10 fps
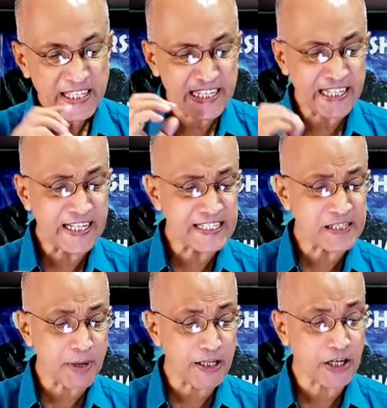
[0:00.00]
He learns
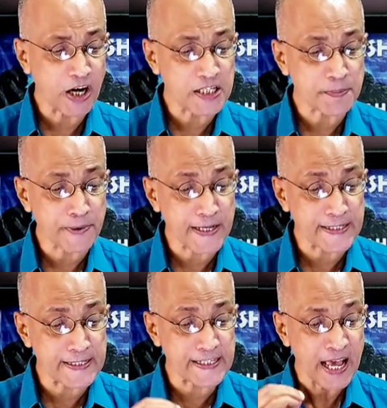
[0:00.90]
about God's
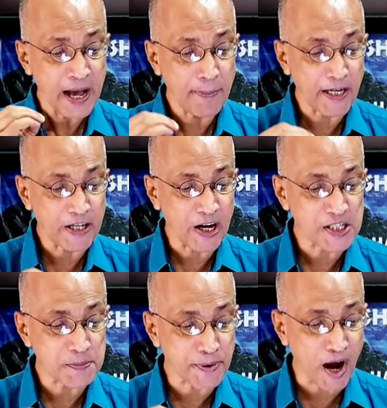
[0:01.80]
presence, about
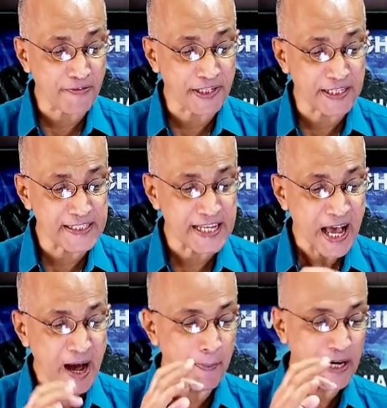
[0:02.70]
God's providence,
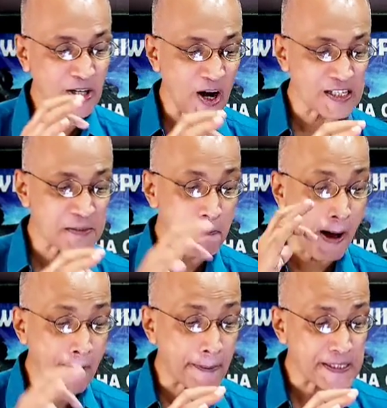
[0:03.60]
about God's
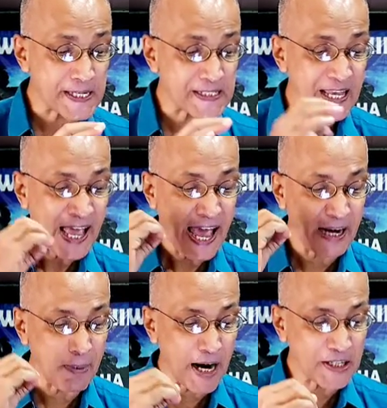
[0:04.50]
purposes, and
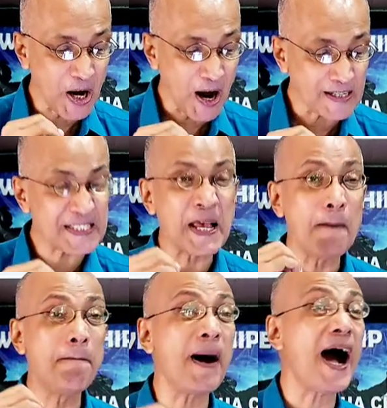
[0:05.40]
about God's
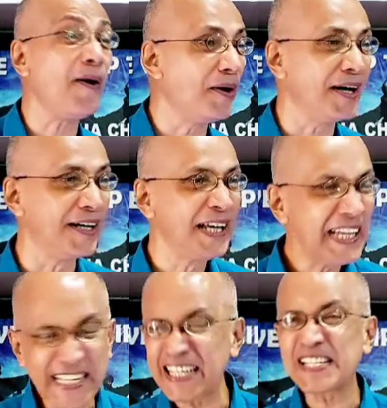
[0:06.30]
power.
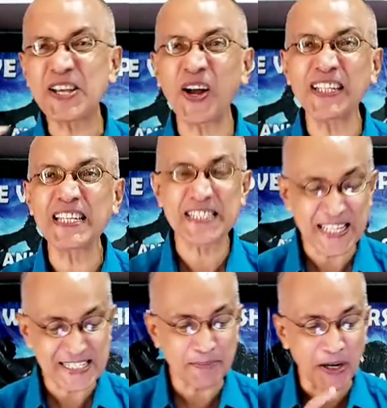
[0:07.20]
He learns all these
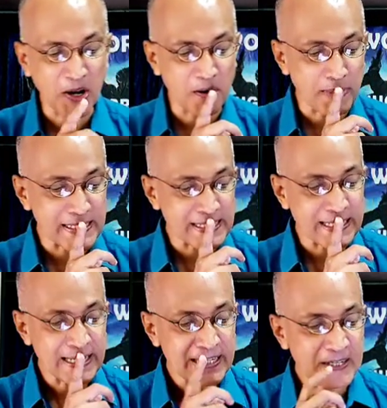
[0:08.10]
things about Almighty
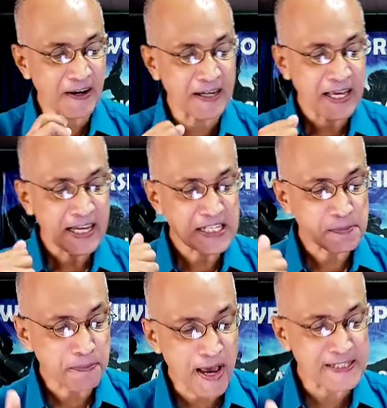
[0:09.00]
God. His
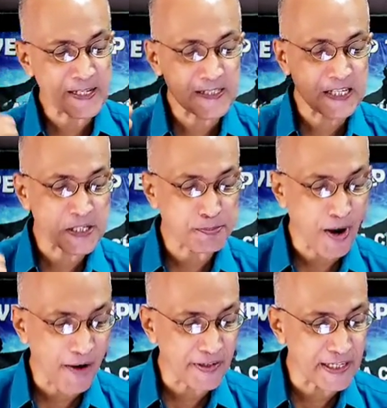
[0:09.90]
presence, His
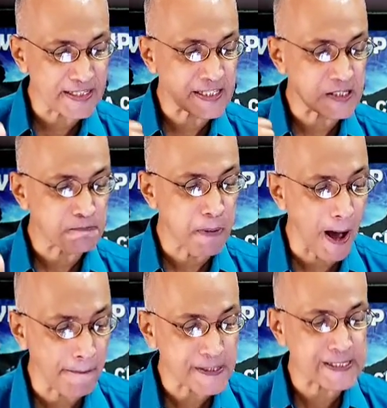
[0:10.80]
providence, His
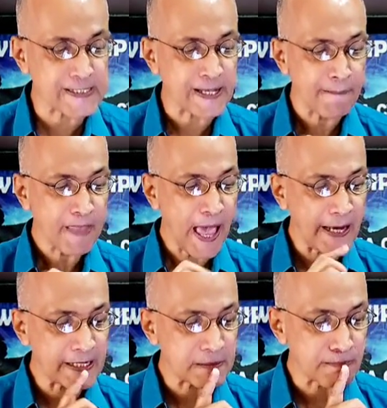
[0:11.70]
purposes,
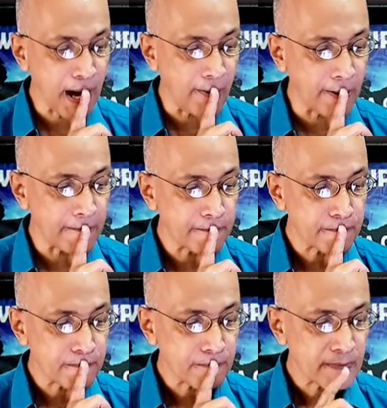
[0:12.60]
and His power.
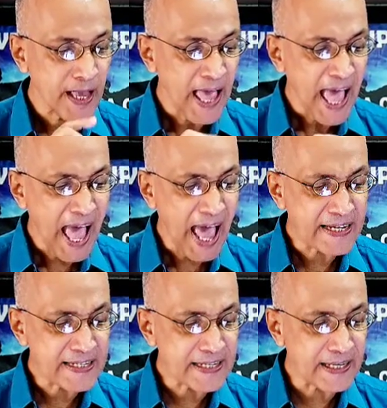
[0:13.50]

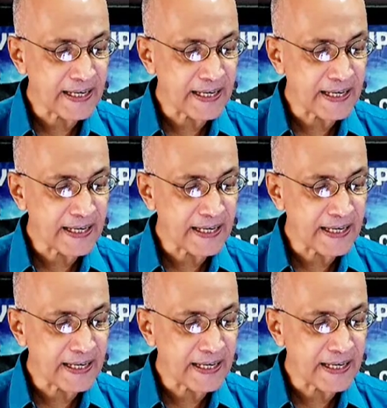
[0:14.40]
And